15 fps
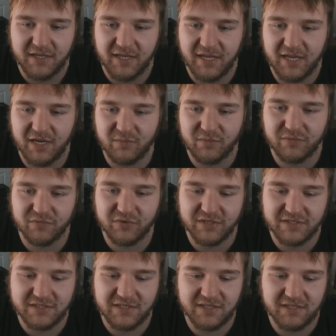And we'll
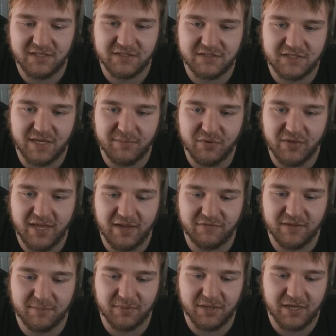freeze this. I'm okay if
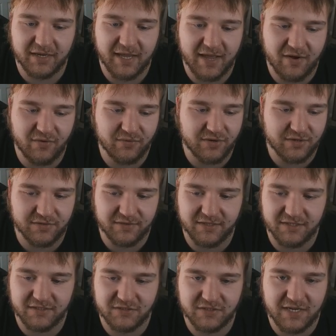they block out on
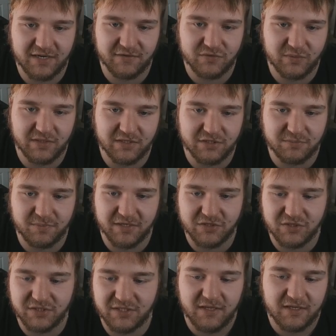this kind of swing,
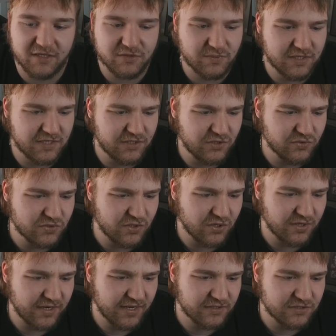especially because we can use
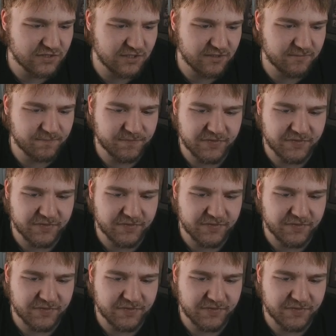card action,